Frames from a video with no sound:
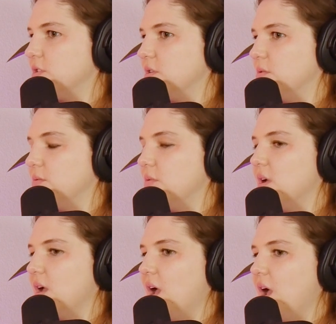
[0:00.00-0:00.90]
So
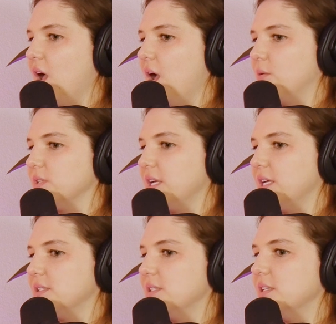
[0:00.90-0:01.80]
I was like,
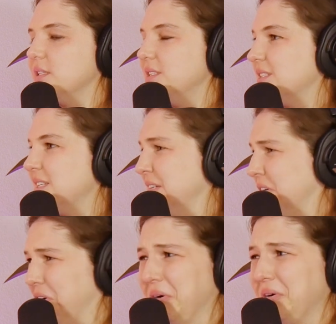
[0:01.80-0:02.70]
is this going to
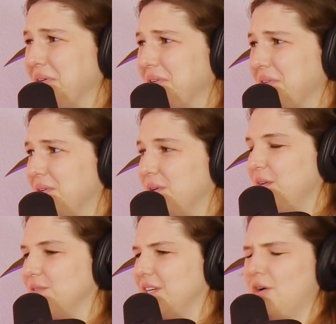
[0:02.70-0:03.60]
hurt? And
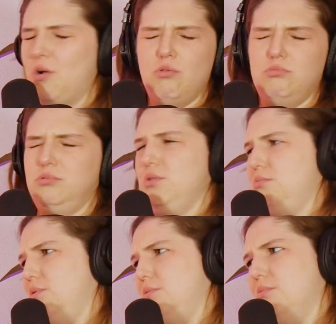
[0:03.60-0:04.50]
he was like, oh,
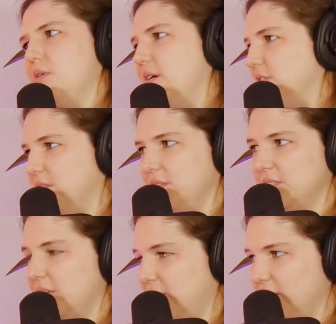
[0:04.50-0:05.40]
no. I've done
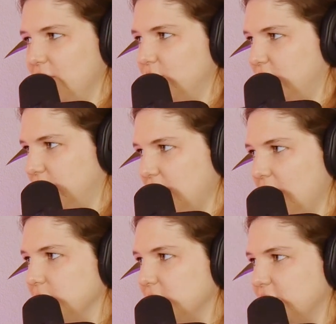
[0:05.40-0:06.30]
this like hundreds of times.